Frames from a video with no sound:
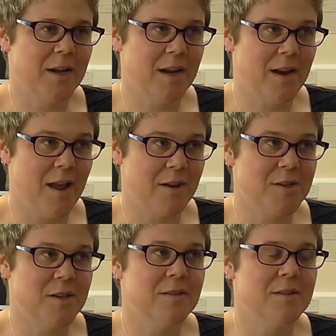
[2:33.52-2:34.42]

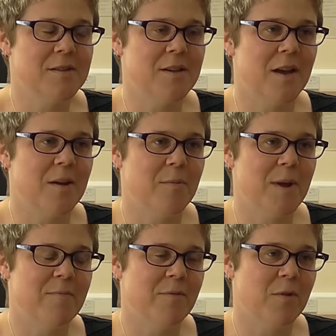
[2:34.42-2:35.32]
connections
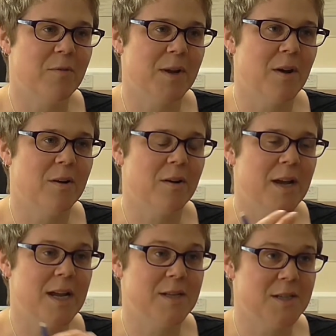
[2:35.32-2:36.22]
involving
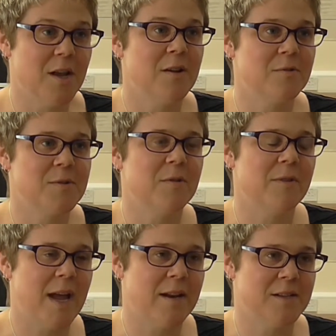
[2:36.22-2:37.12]
our internal
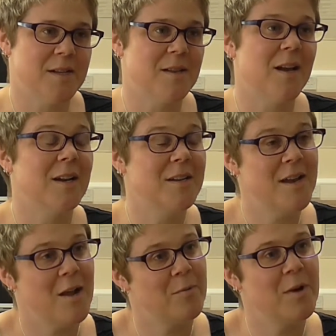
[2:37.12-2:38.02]
sort of NHS
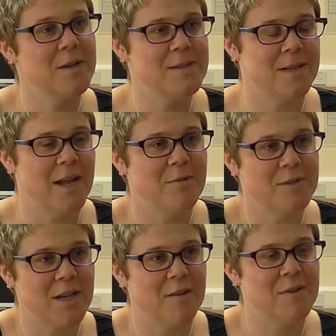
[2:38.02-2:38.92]
Highland networks and how
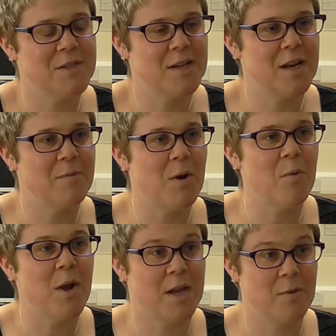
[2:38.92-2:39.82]
to get Vision Anywhere
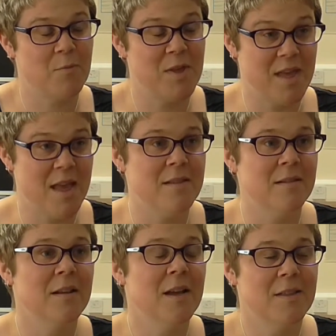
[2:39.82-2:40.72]
working
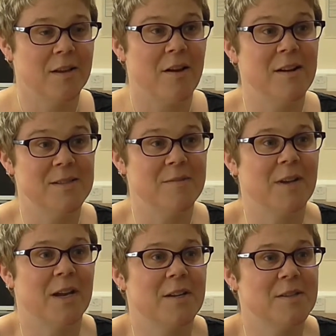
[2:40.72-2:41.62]
within the kinds of
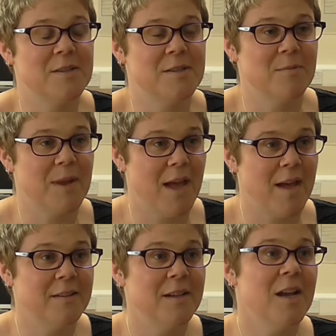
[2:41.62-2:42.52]
connections that we
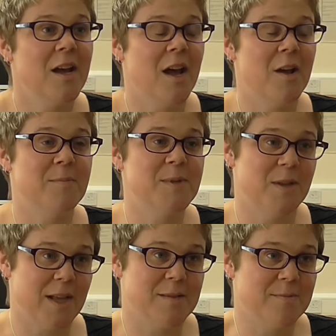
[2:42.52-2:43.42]
had.
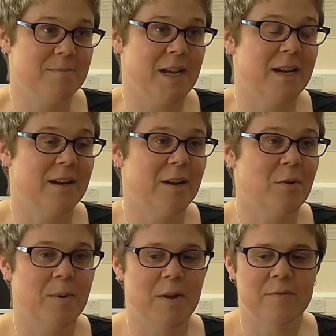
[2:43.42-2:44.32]
So that's taken a
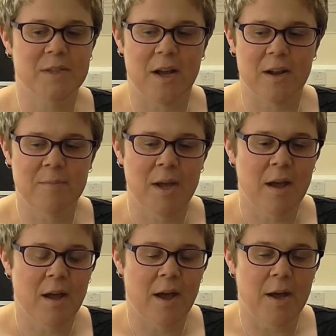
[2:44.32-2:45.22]
little bit of time.
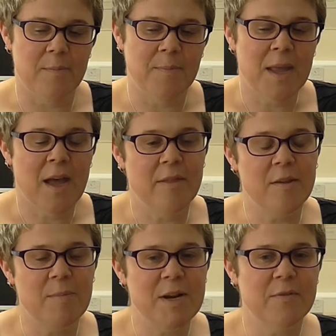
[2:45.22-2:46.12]
And
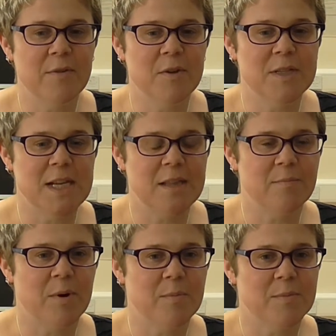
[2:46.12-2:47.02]
there have been a few
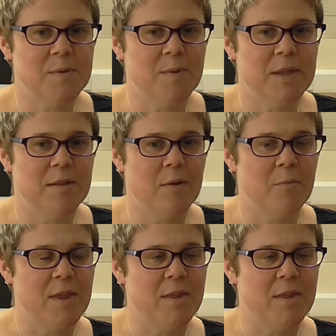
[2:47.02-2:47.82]
teething problems with